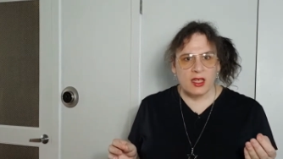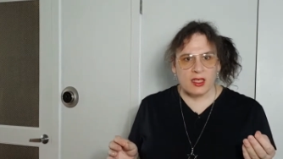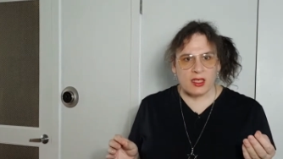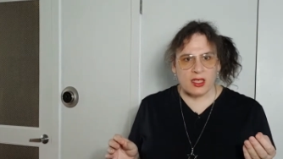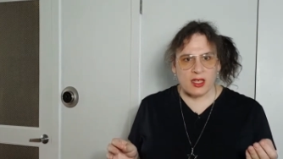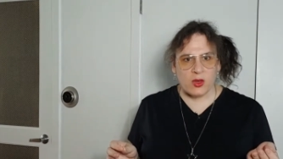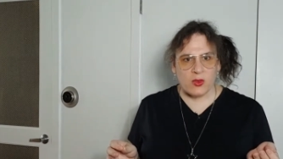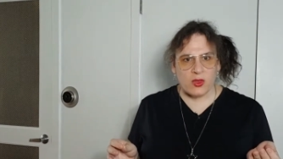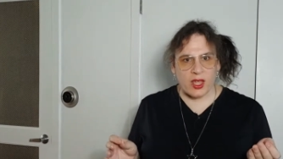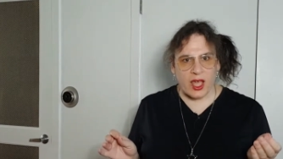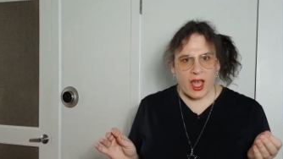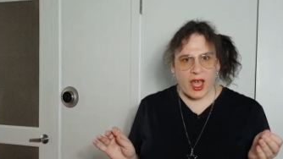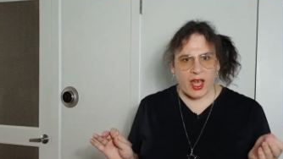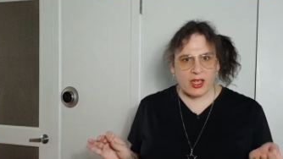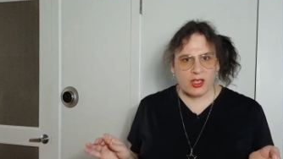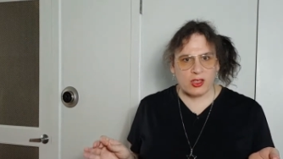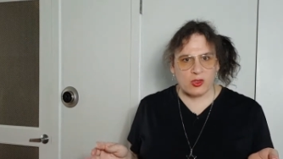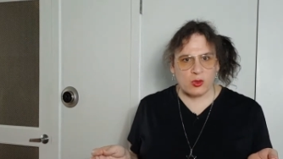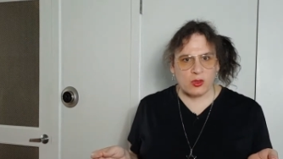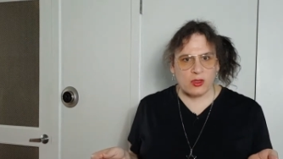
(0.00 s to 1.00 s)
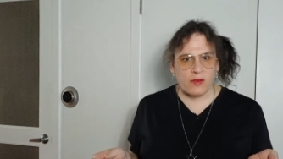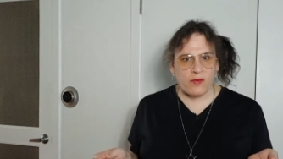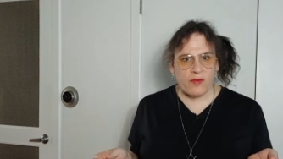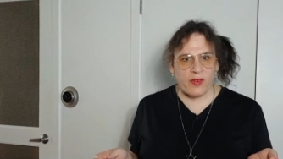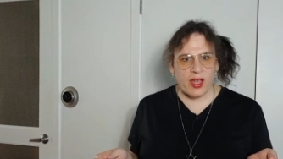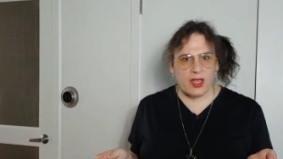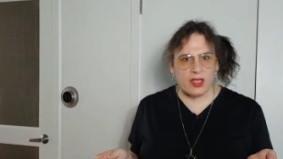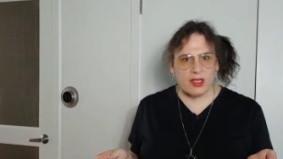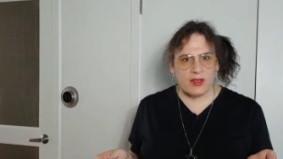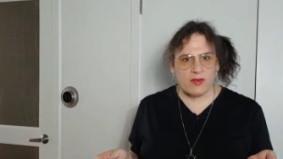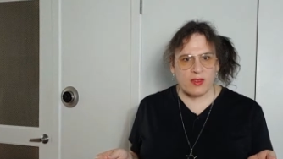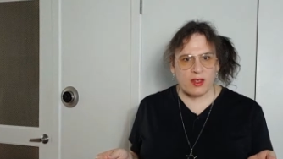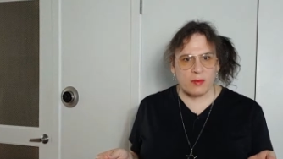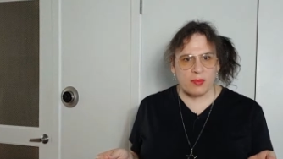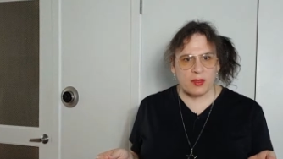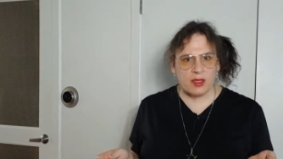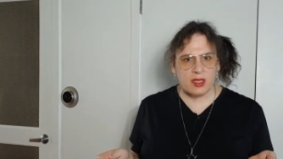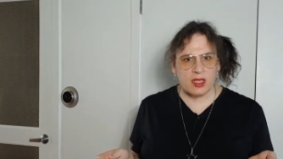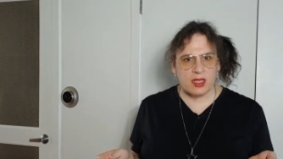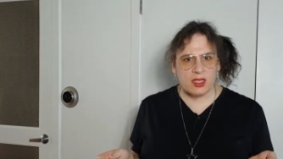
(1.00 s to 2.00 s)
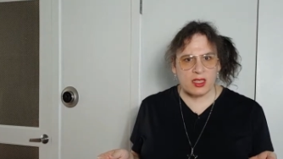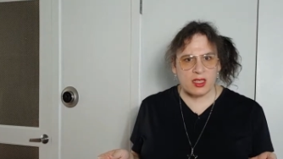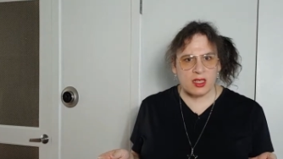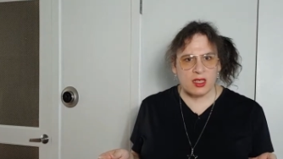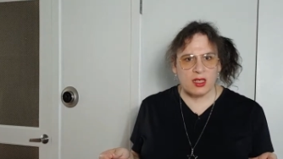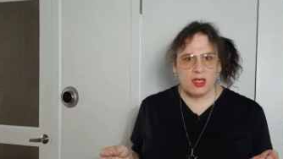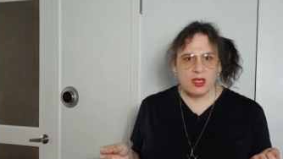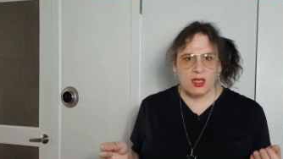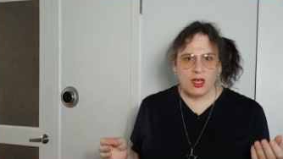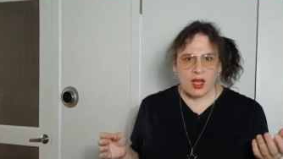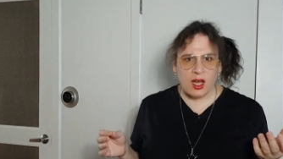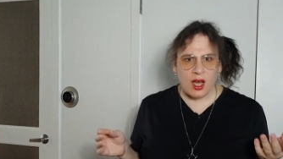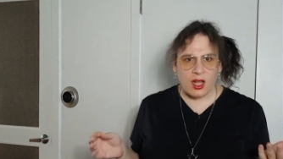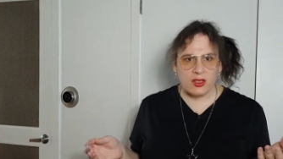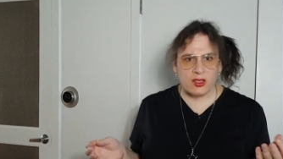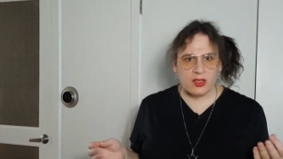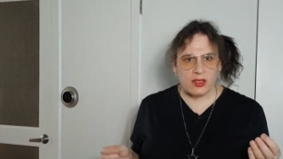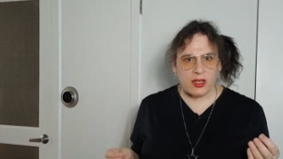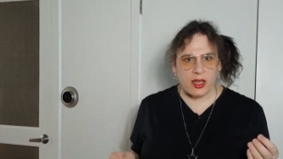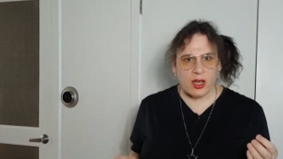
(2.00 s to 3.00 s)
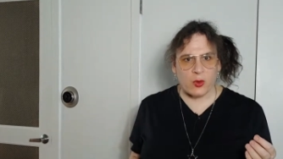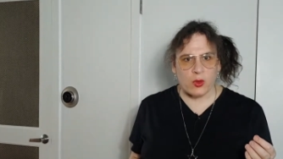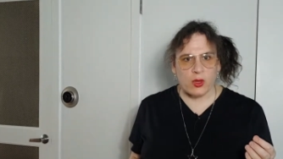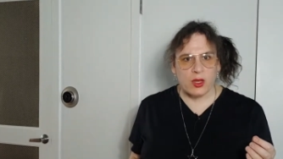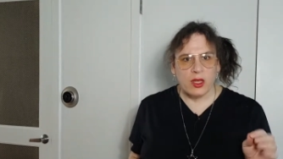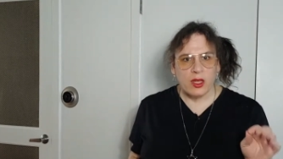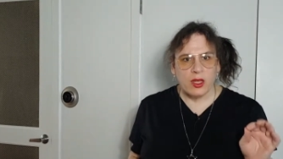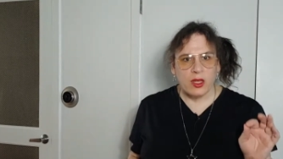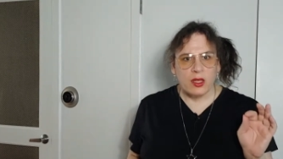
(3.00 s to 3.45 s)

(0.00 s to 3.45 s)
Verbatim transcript: to know the actual defense of their position? Also no.